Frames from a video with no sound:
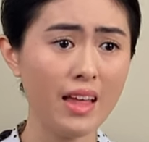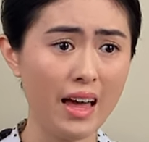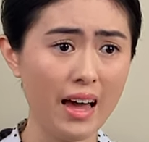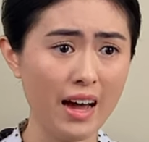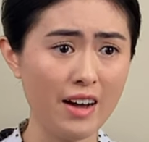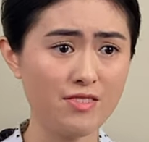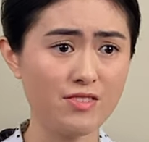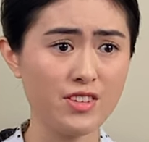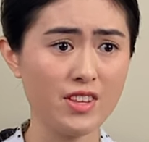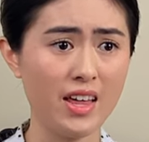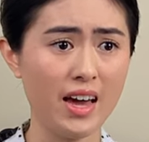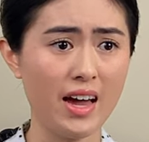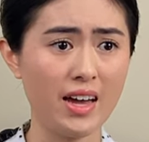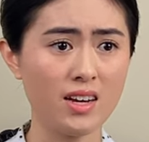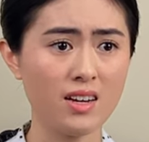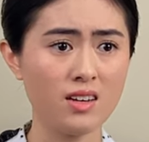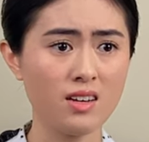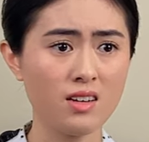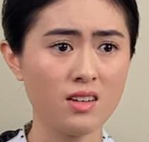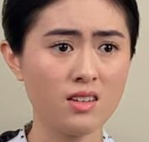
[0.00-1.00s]
After
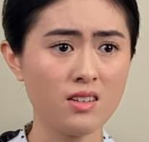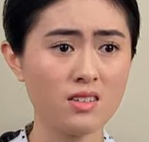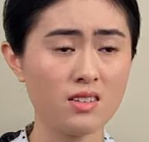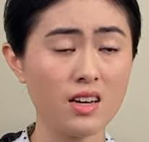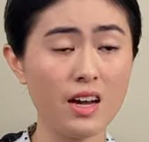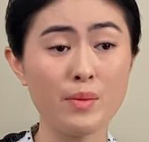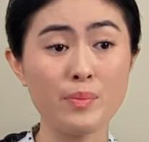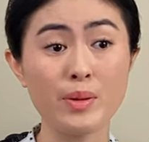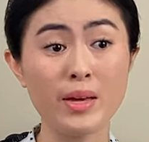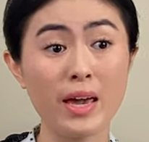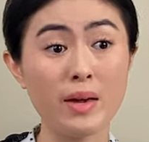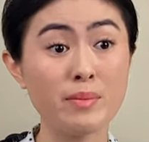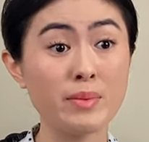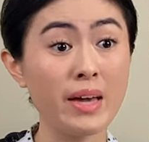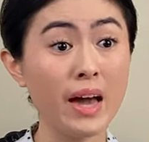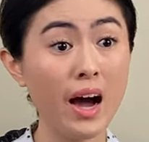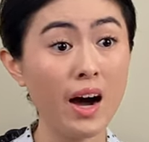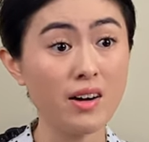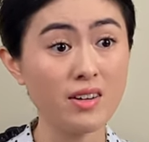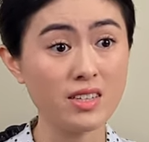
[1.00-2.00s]
that, I became
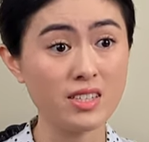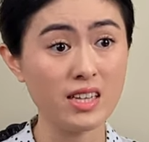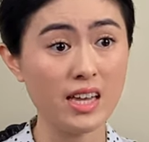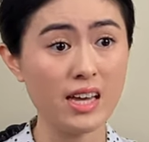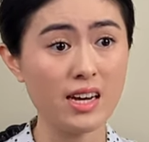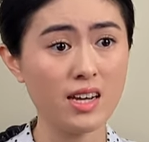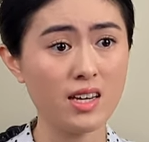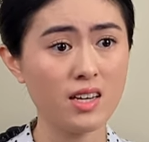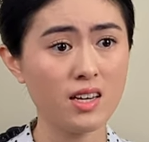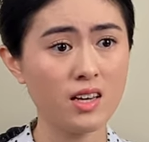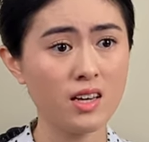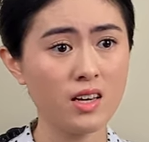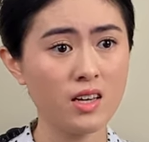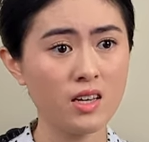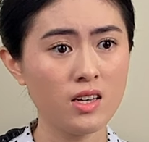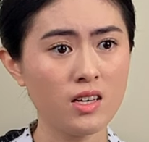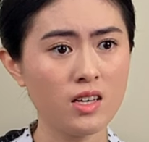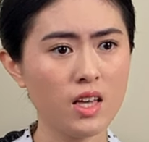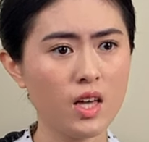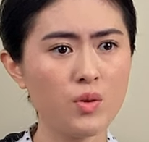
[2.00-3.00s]
calculating
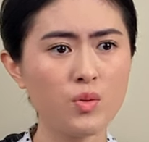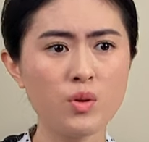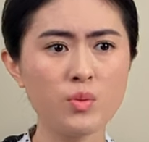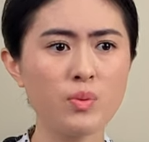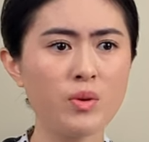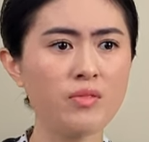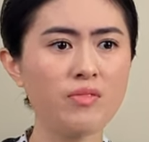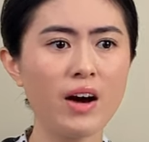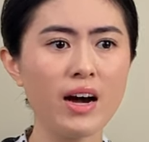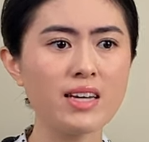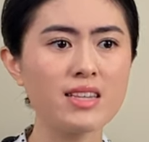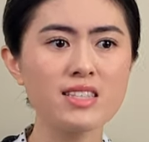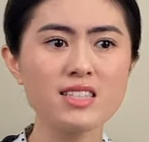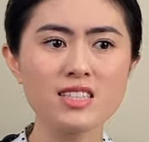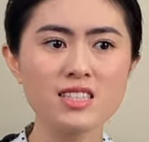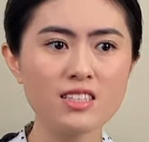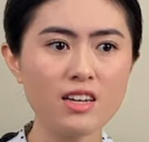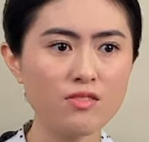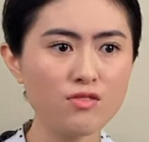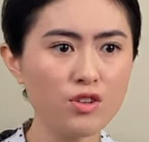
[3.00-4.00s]
and would provide
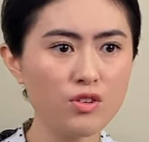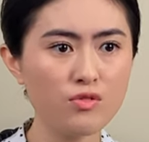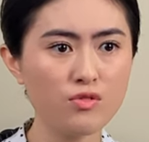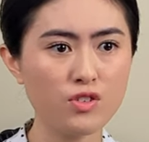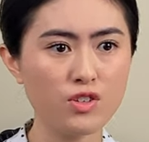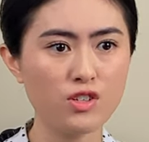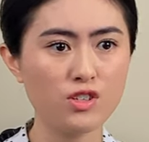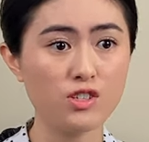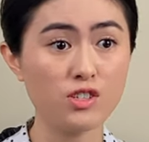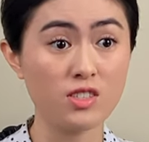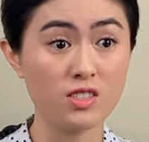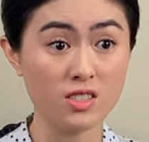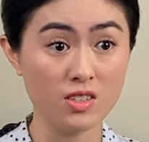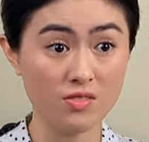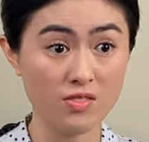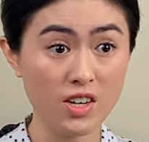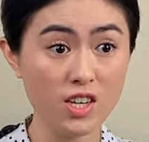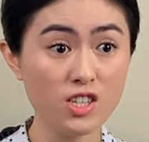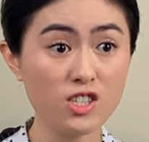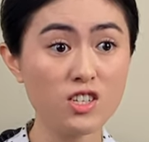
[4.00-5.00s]
several versions
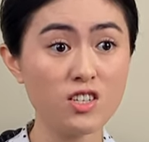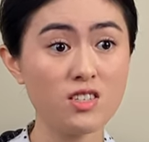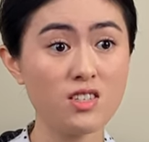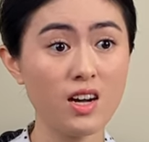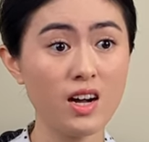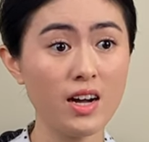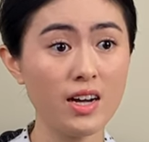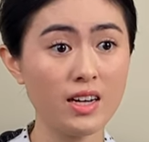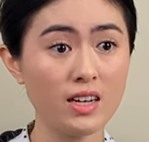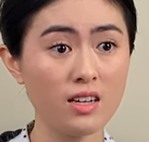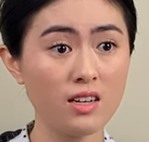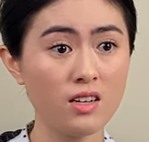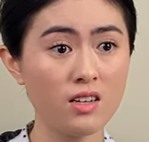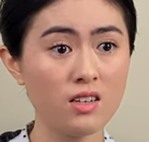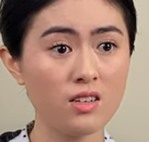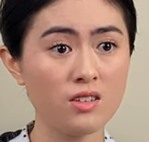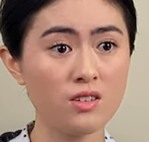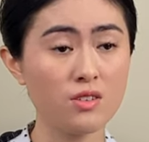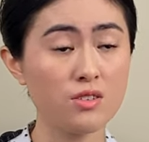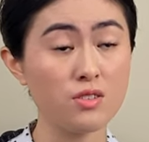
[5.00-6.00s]
of each design
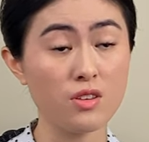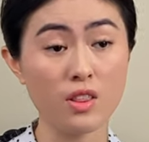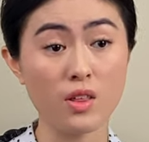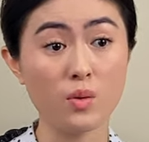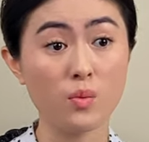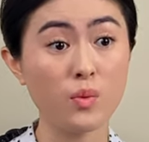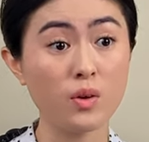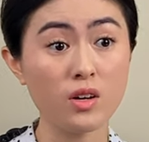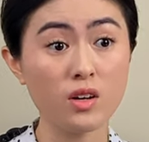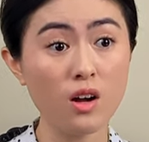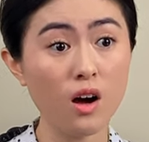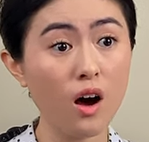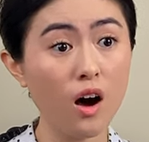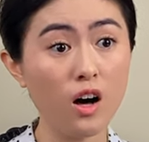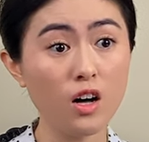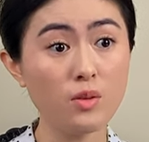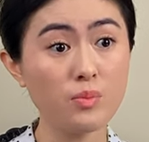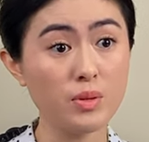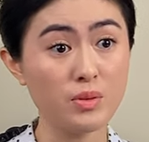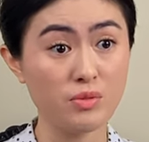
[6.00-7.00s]
so they wouldn't
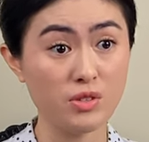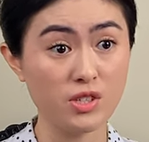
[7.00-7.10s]
all be